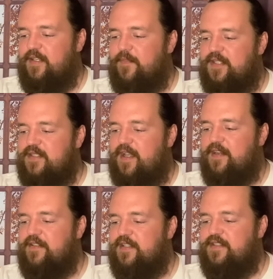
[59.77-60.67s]
am
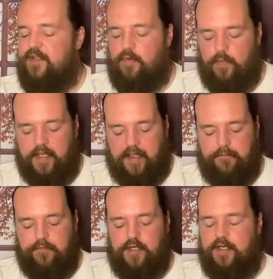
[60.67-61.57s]
excited to see what we
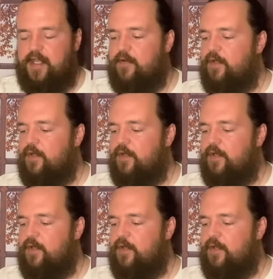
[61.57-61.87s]
have for you now.